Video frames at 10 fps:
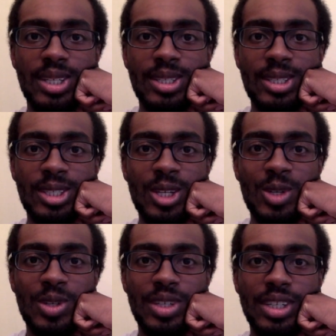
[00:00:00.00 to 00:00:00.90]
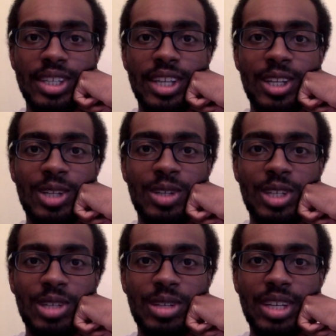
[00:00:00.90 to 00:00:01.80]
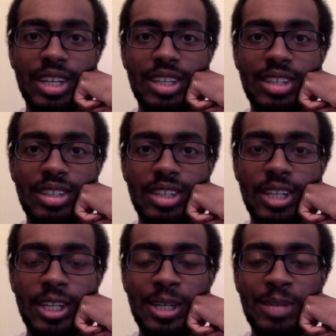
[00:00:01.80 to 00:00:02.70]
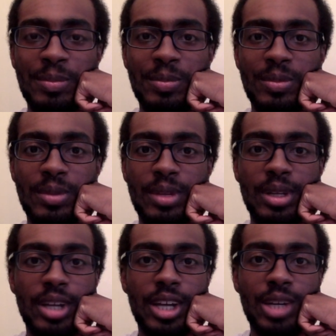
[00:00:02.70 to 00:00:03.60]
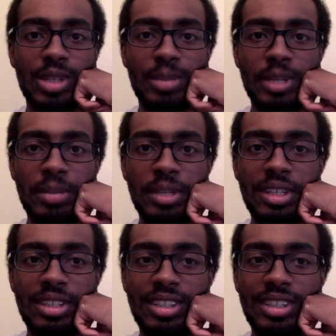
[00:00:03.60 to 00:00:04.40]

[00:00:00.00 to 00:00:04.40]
So, hello again. I know it's been a minute.